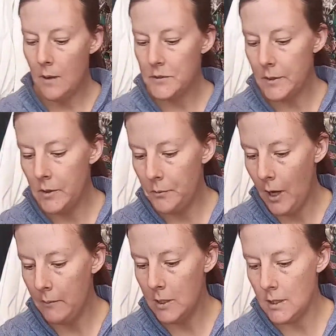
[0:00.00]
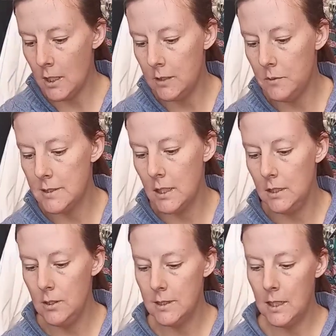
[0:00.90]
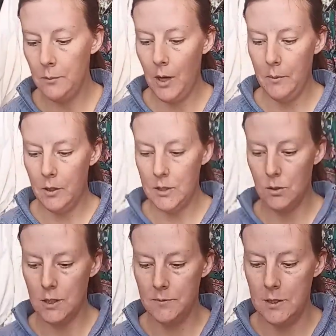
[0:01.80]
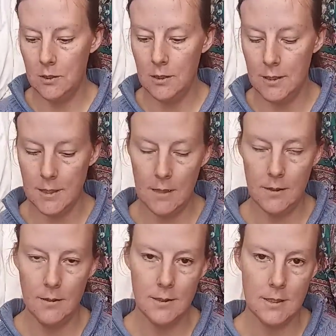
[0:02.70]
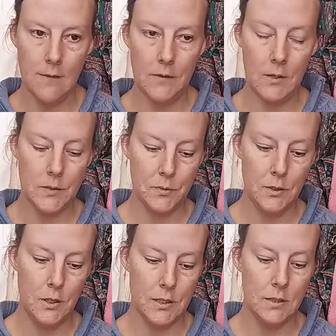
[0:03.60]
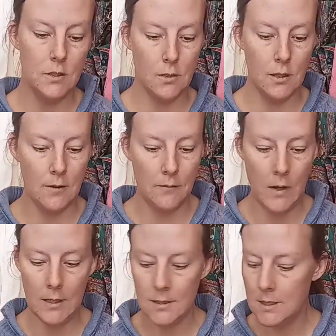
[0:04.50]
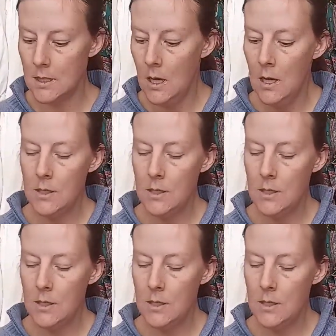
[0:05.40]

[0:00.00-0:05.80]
Some of the primary documents I used, again, primary source materials, like stuff that was produced during the events.